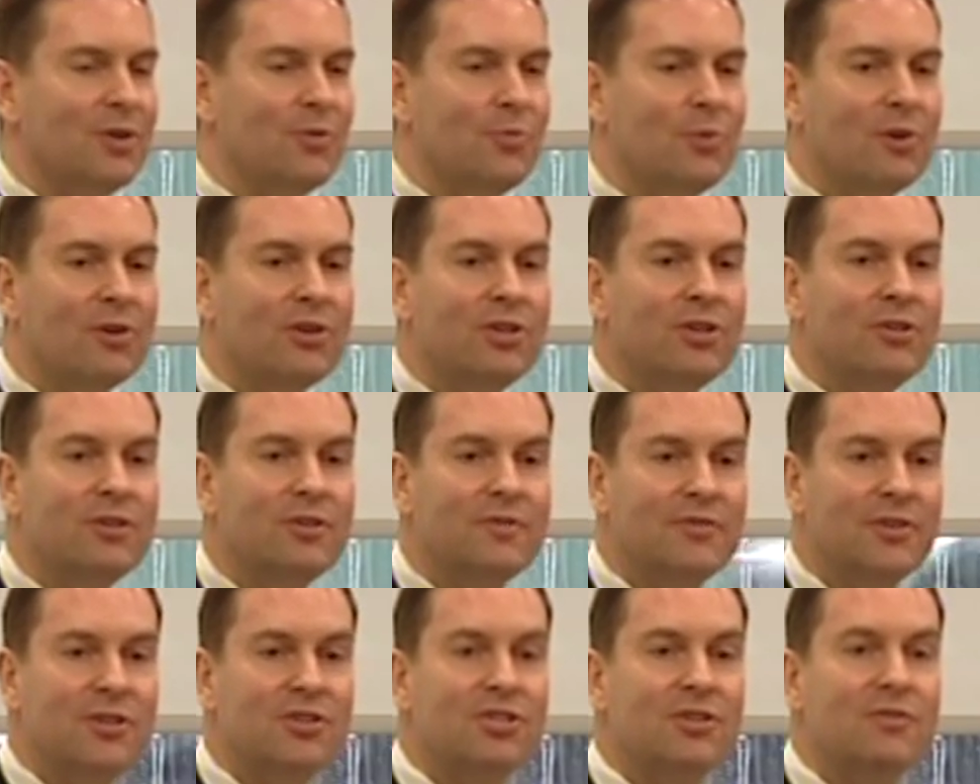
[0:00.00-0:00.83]
Yeah, we're a
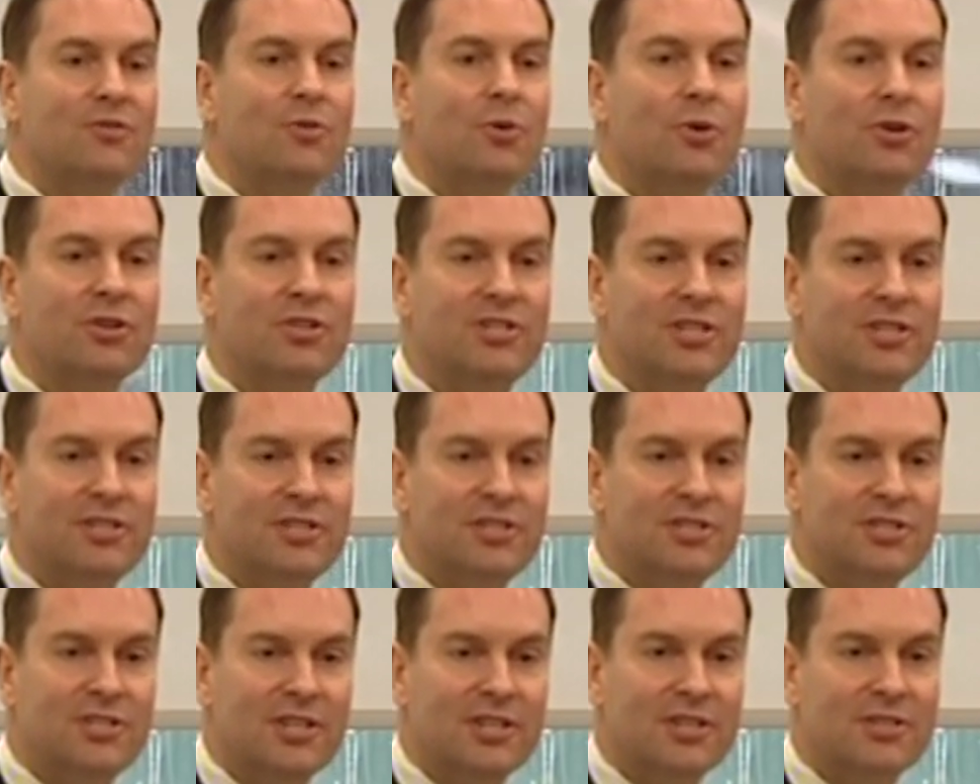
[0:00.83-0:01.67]
university of quality and
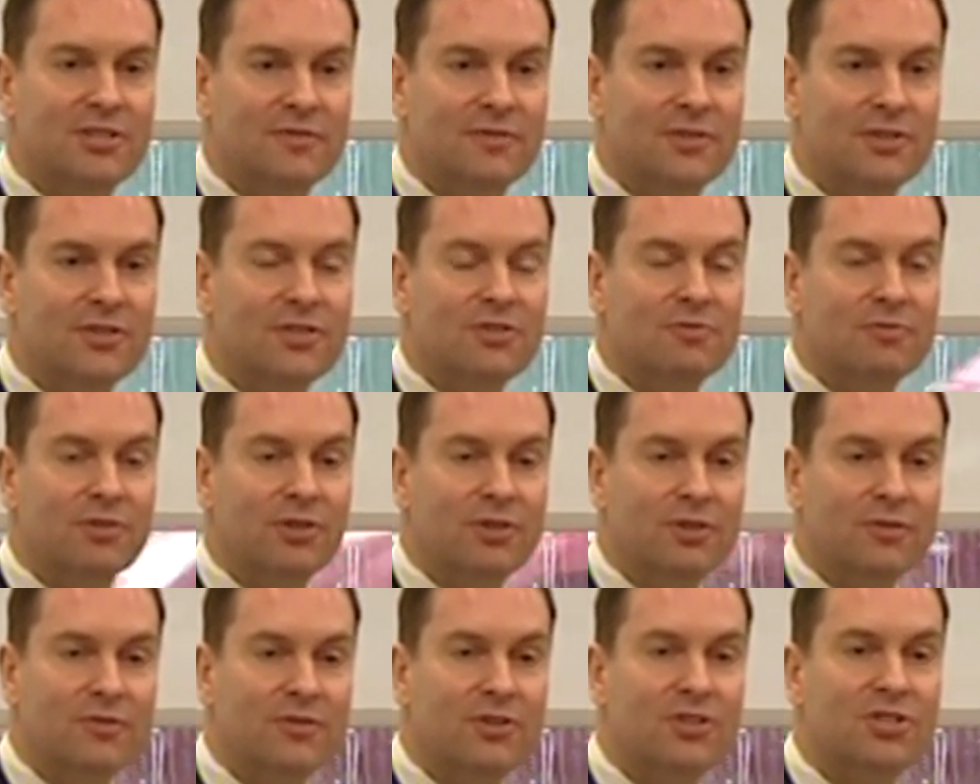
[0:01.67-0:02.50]
distinctiveness. We're a
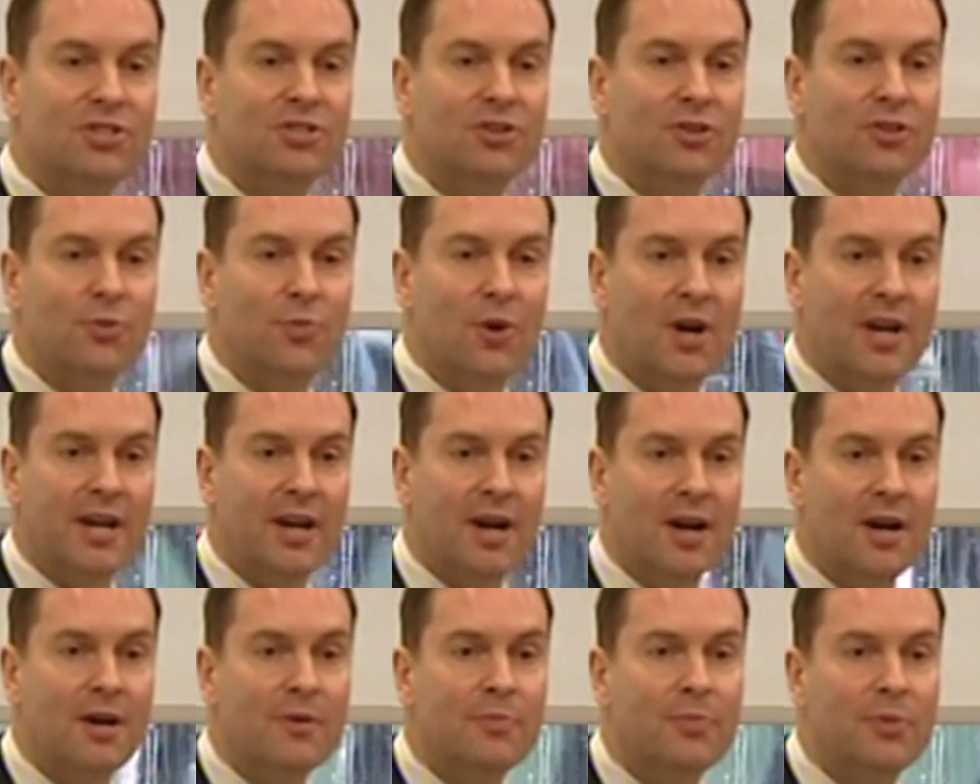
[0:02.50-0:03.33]
university on the way
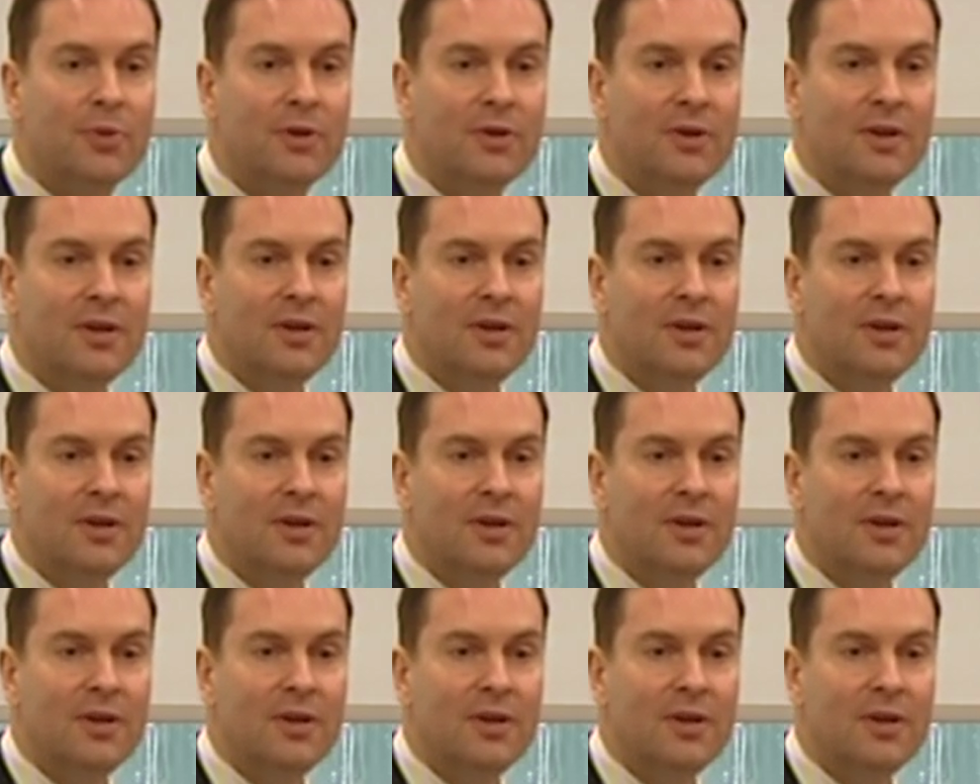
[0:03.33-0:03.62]
up.